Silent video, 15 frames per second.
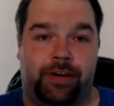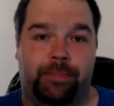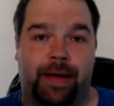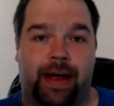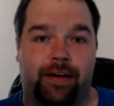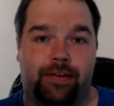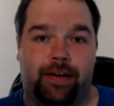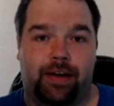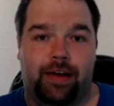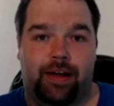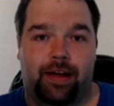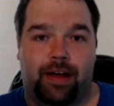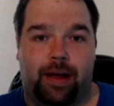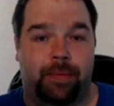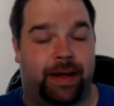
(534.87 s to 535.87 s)
about
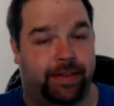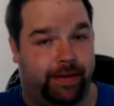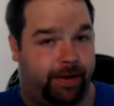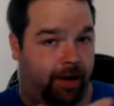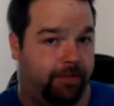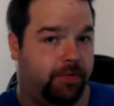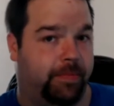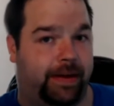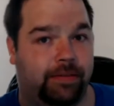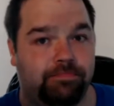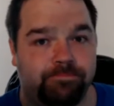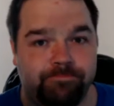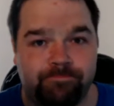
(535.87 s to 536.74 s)
the government.